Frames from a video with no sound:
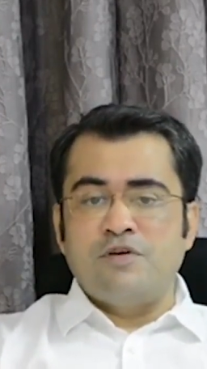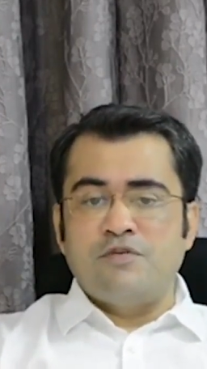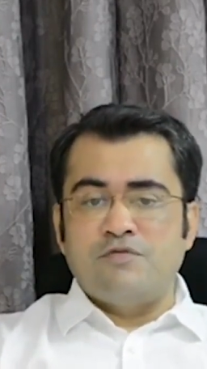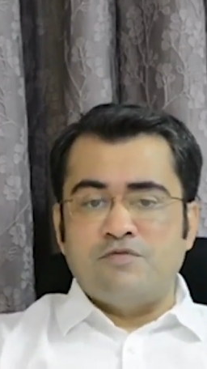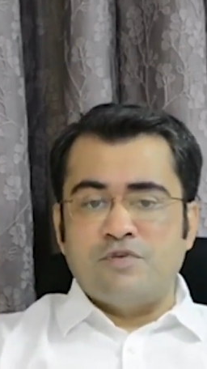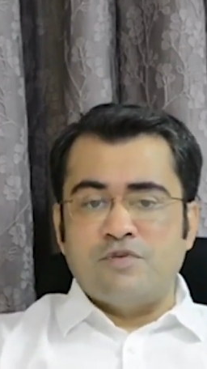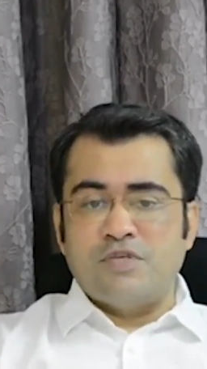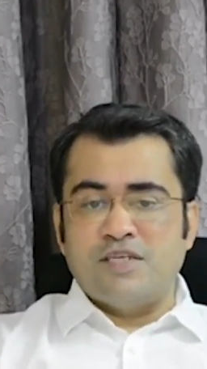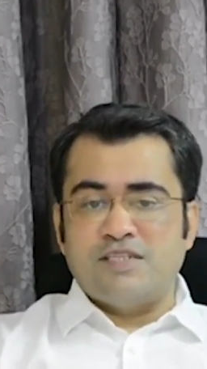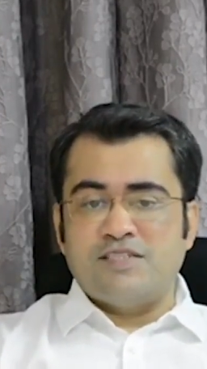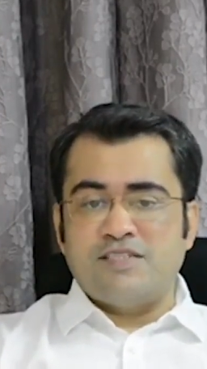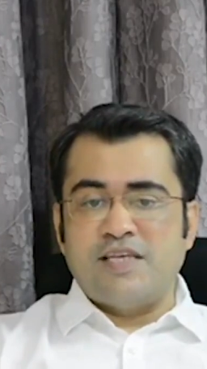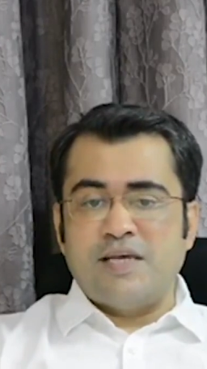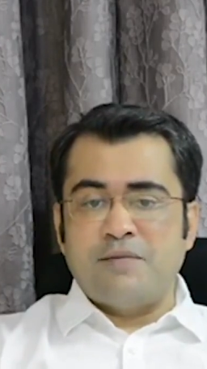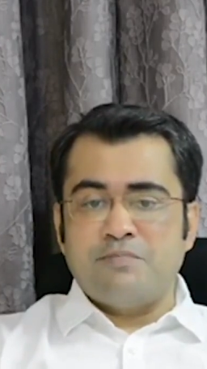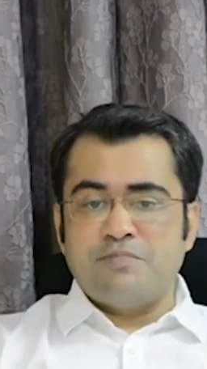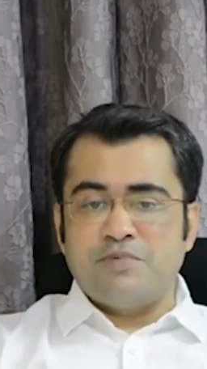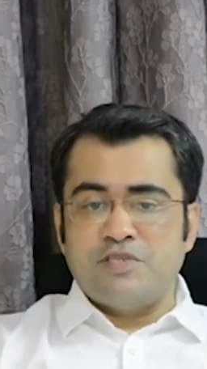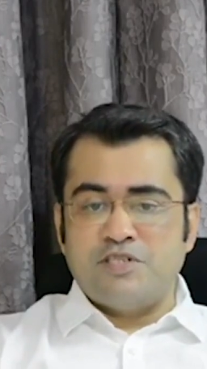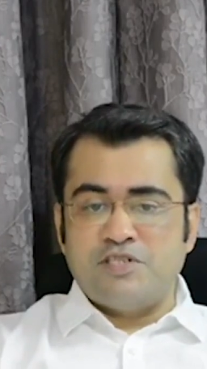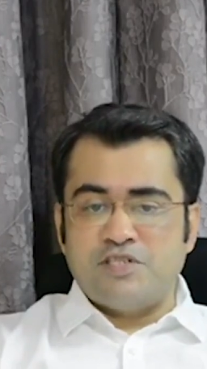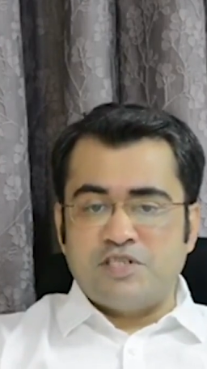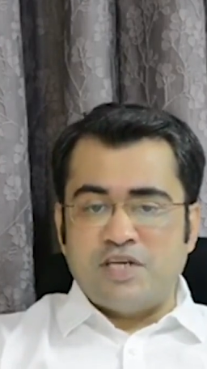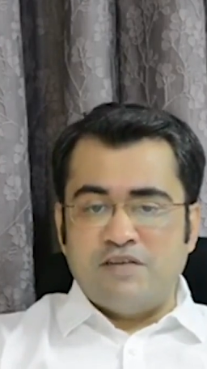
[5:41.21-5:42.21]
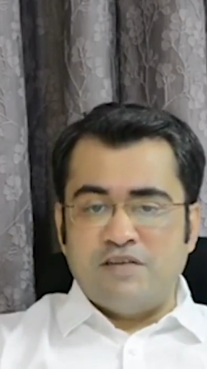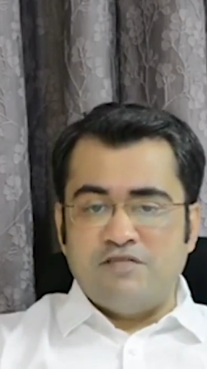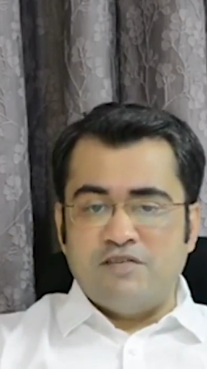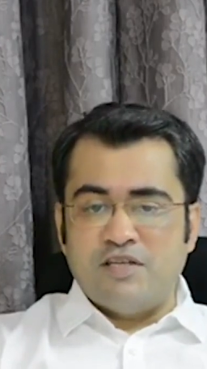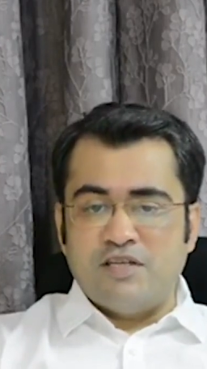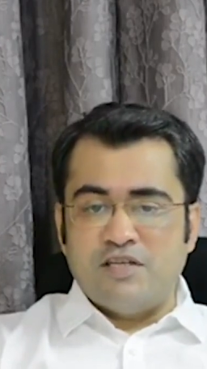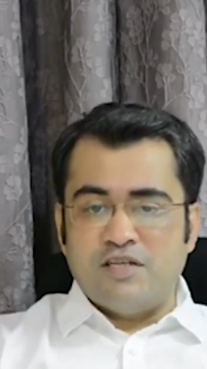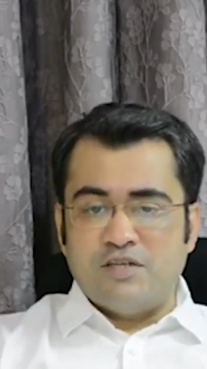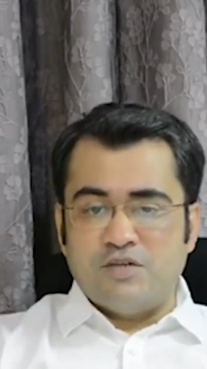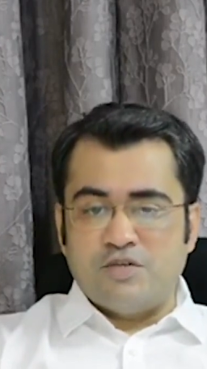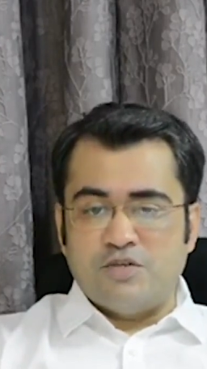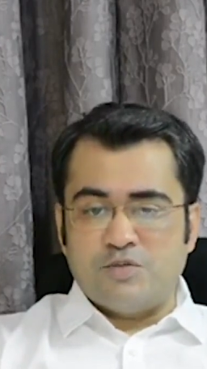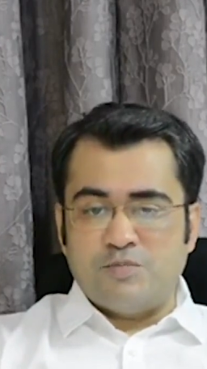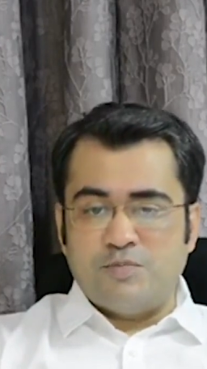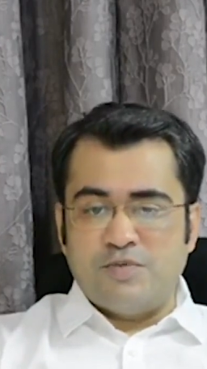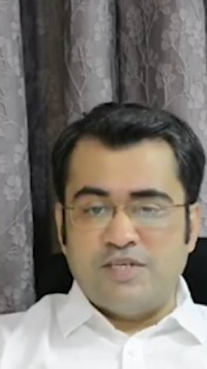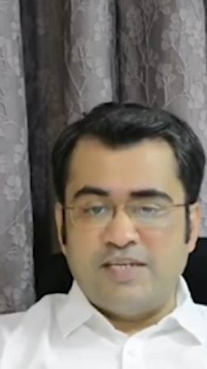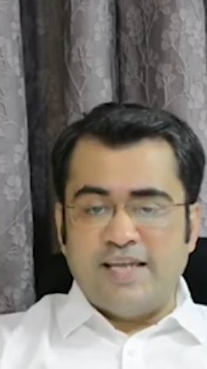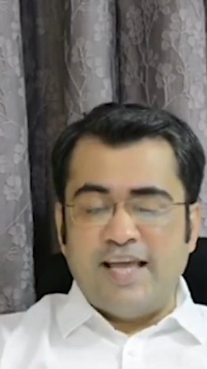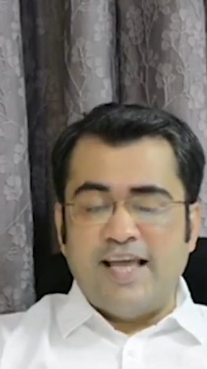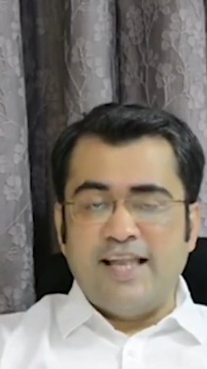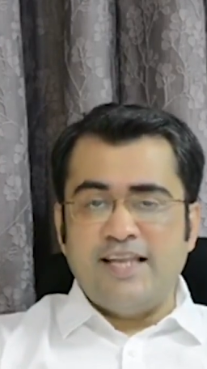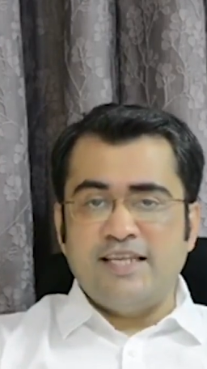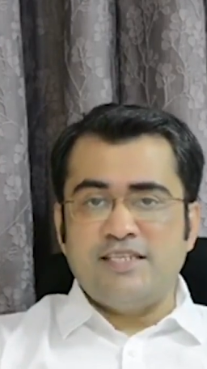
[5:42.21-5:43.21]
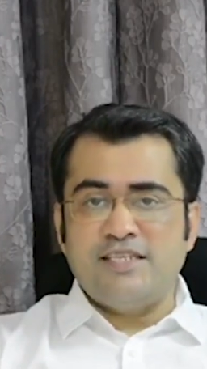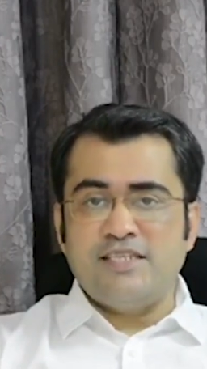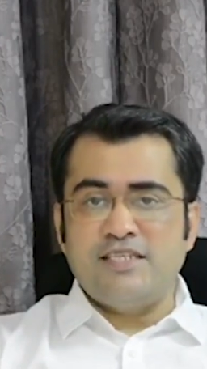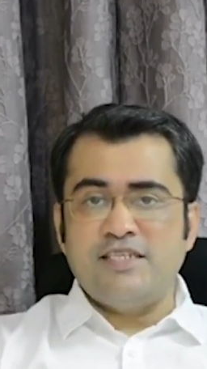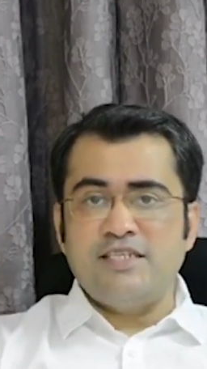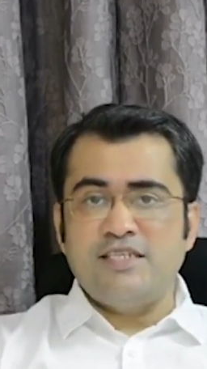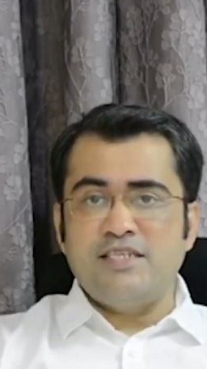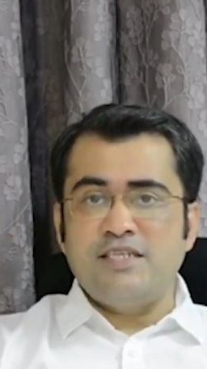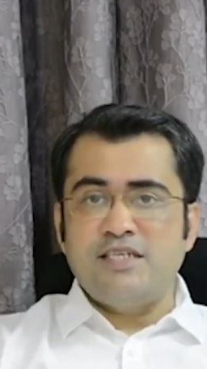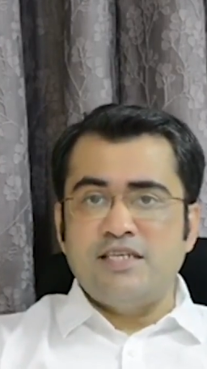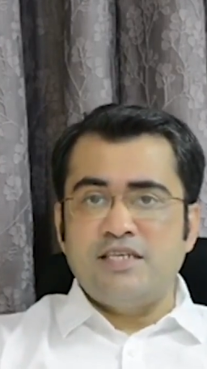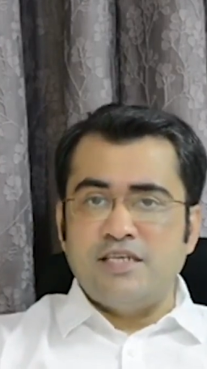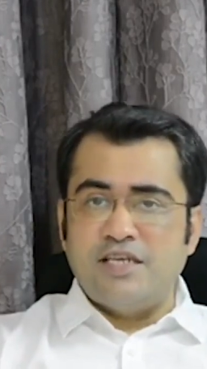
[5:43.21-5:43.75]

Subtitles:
For example, travel and hospitality,